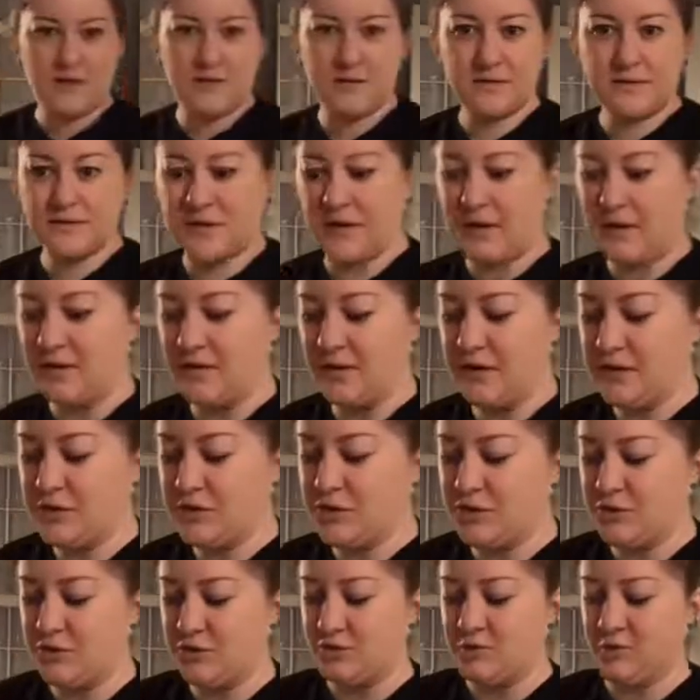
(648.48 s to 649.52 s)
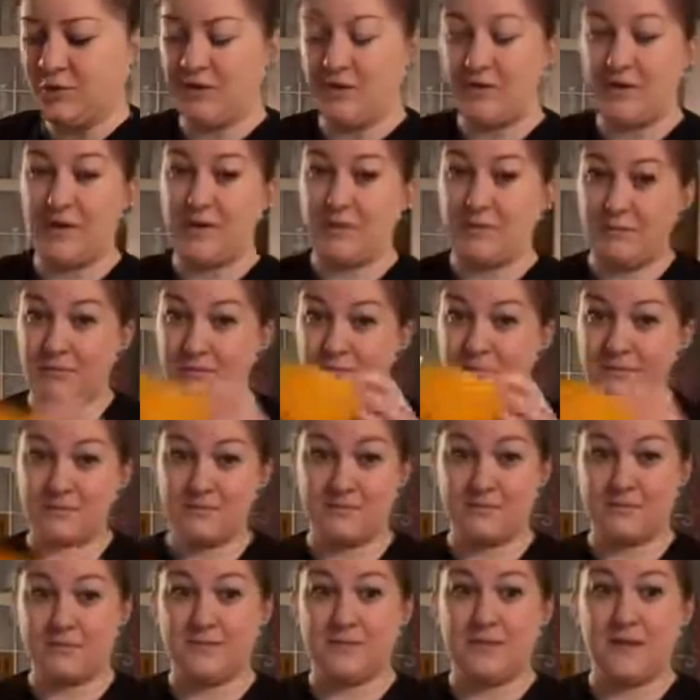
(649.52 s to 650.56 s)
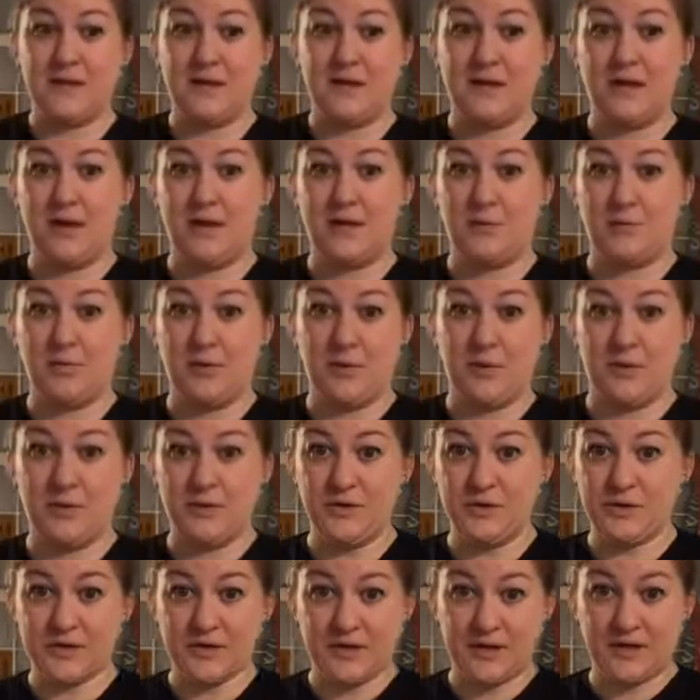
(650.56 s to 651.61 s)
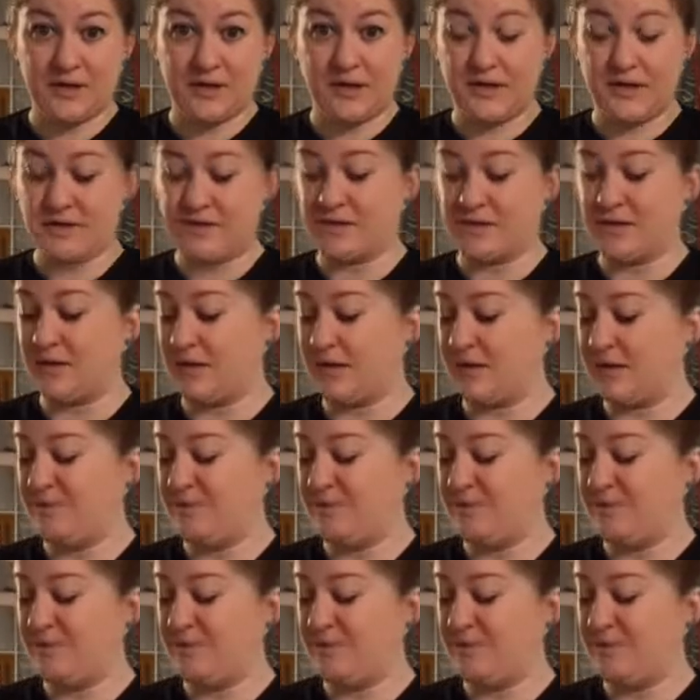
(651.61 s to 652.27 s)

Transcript: eggs, I like to put them in a bowl just in case